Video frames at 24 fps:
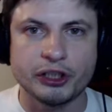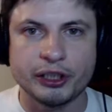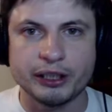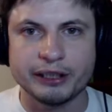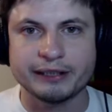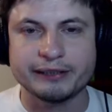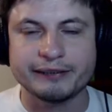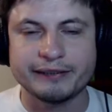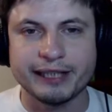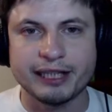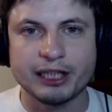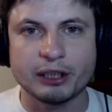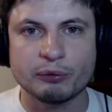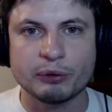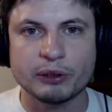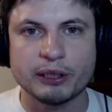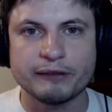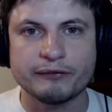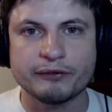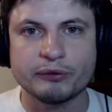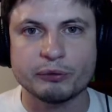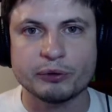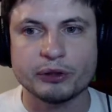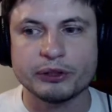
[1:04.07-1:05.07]
initiate the second
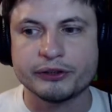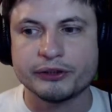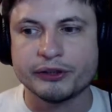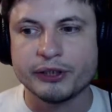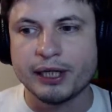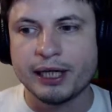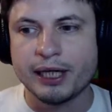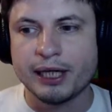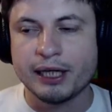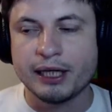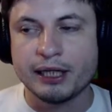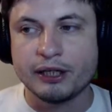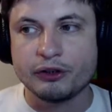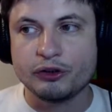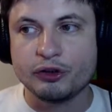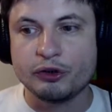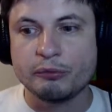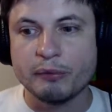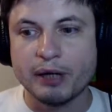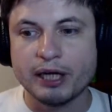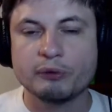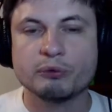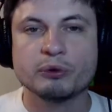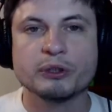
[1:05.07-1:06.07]
one afterwards,
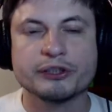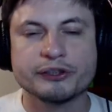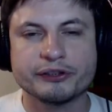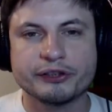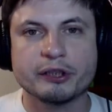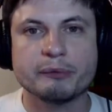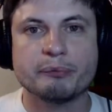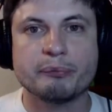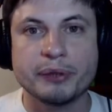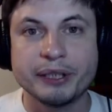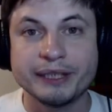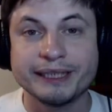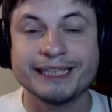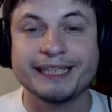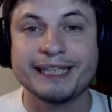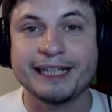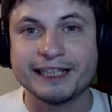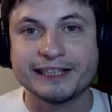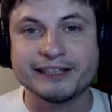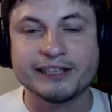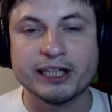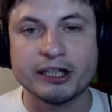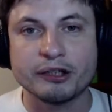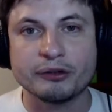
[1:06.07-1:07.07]
you might want to start
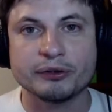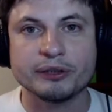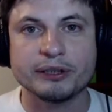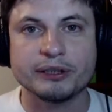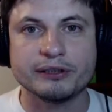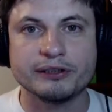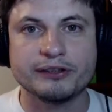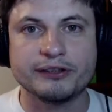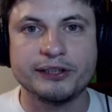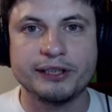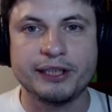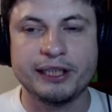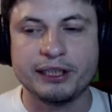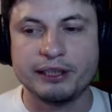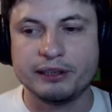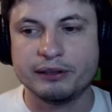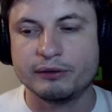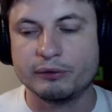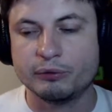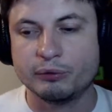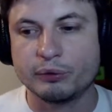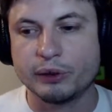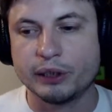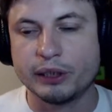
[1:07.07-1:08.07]
printing things out and
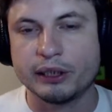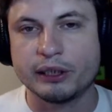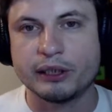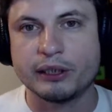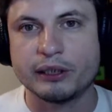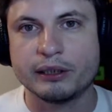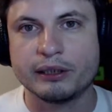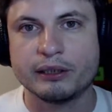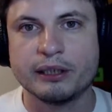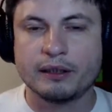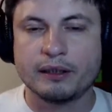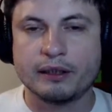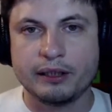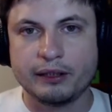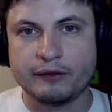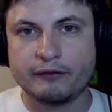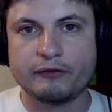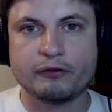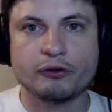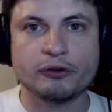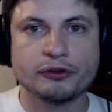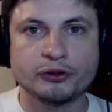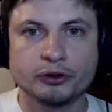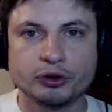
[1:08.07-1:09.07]
seeing where
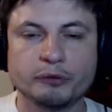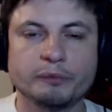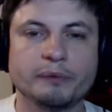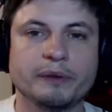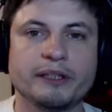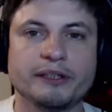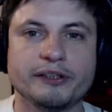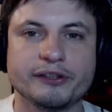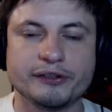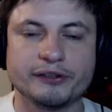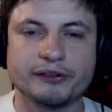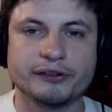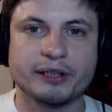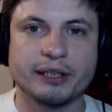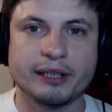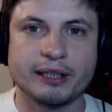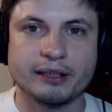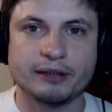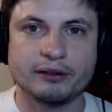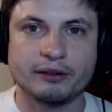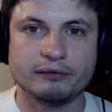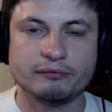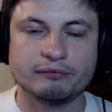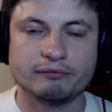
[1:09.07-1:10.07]
the first loop is
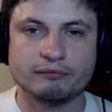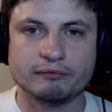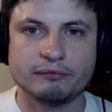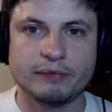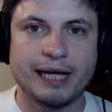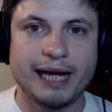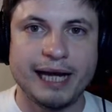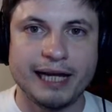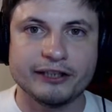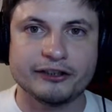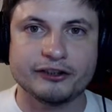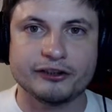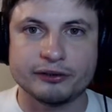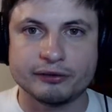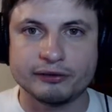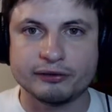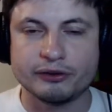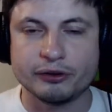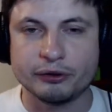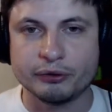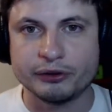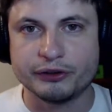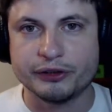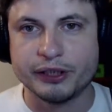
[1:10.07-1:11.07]
at.
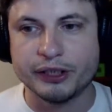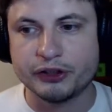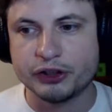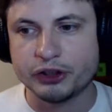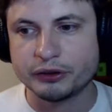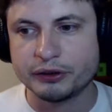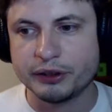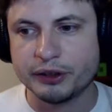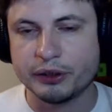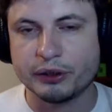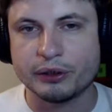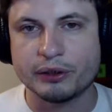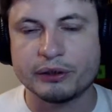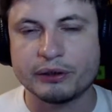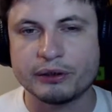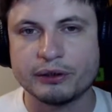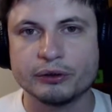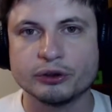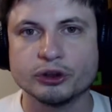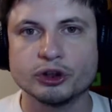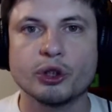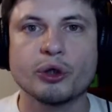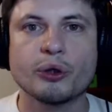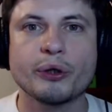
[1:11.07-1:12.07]
So essentially
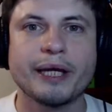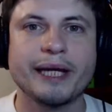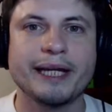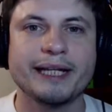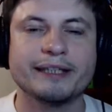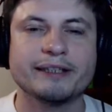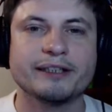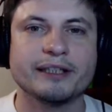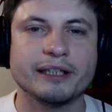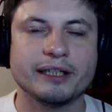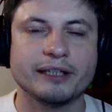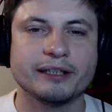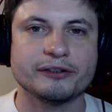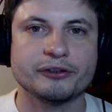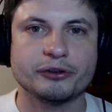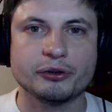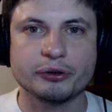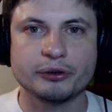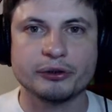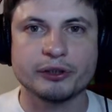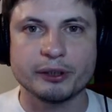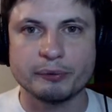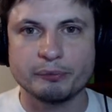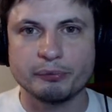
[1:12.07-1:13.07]
you locate a
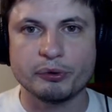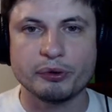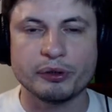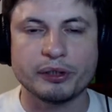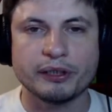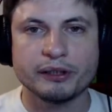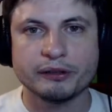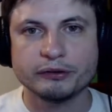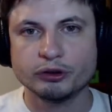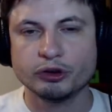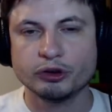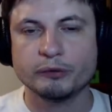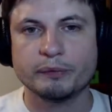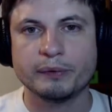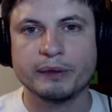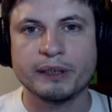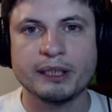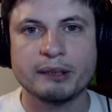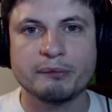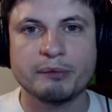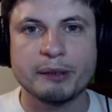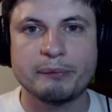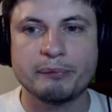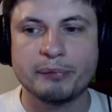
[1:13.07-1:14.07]
certain component in the
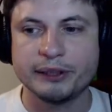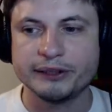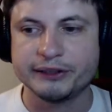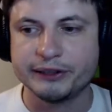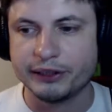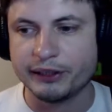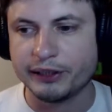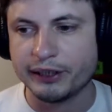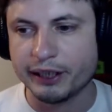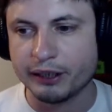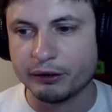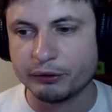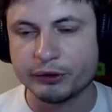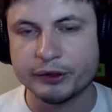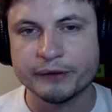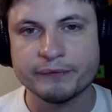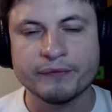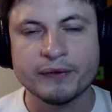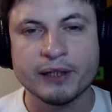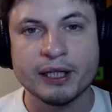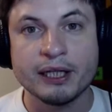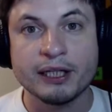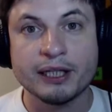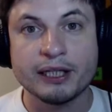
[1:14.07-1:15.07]
loop by printing it out.
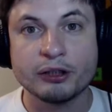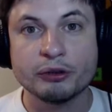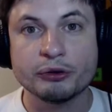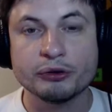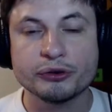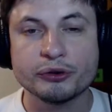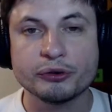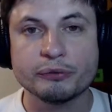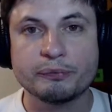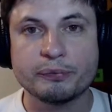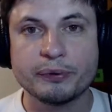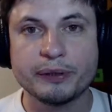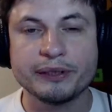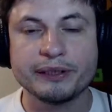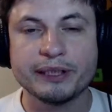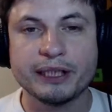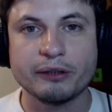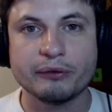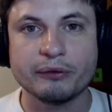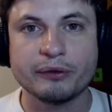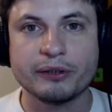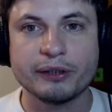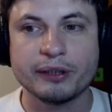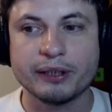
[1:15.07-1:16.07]
You can also
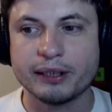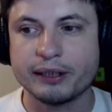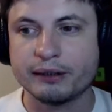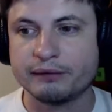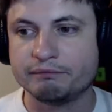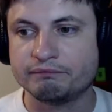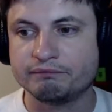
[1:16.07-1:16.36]
print out